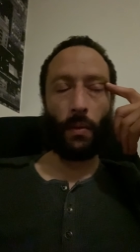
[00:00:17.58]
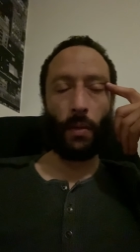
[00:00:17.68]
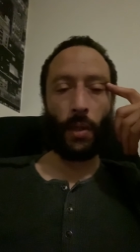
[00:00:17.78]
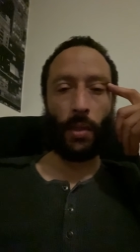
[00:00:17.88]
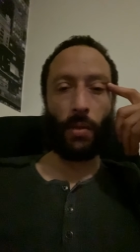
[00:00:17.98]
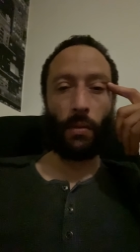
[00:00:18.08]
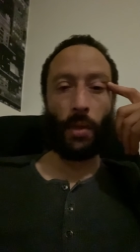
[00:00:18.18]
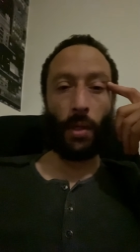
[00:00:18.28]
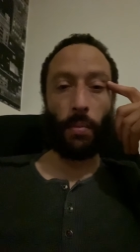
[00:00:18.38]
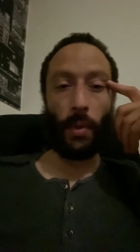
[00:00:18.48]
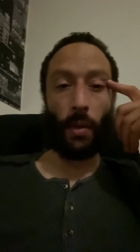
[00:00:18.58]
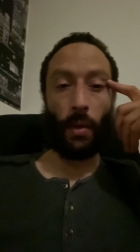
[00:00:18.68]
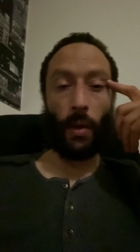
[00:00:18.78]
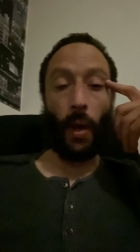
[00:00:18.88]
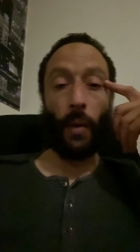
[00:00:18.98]
get too deep
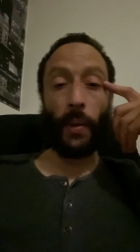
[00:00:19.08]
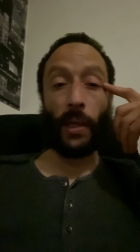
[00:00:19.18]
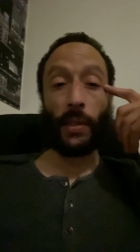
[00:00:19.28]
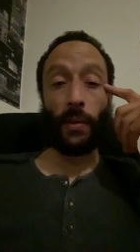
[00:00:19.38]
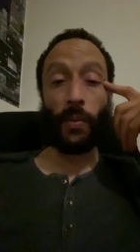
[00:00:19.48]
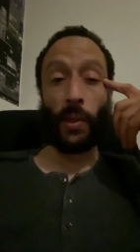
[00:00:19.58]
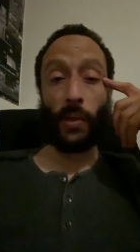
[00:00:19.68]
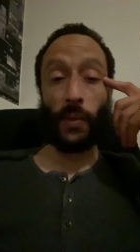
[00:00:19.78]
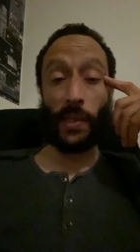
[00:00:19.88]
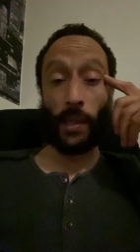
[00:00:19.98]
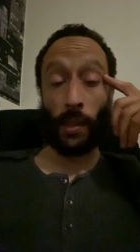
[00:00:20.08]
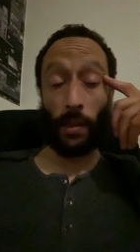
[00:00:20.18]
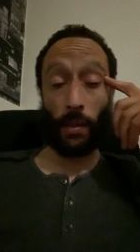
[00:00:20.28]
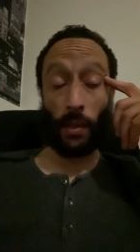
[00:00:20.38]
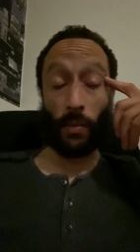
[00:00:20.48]
because I just want to do science.
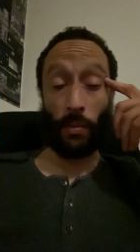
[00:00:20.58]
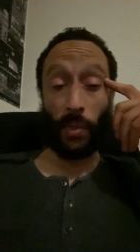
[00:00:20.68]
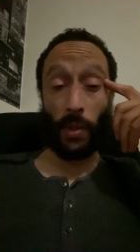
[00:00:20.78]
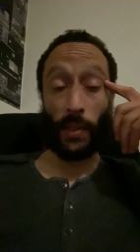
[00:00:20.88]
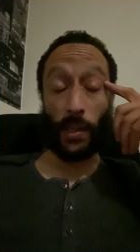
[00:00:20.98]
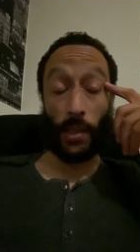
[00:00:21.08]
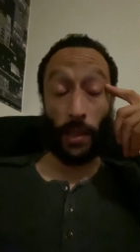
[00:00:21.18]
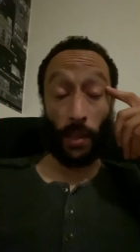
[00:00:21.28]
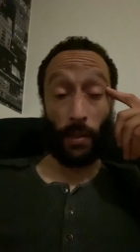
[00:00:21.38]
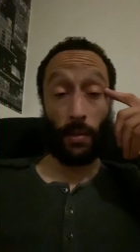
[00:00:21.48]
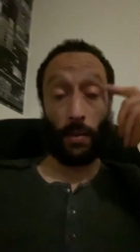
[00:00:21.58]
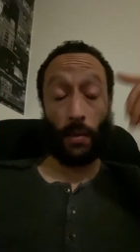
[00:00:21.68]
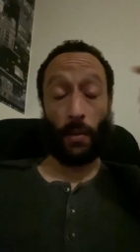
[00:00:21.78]
I just want to be on science.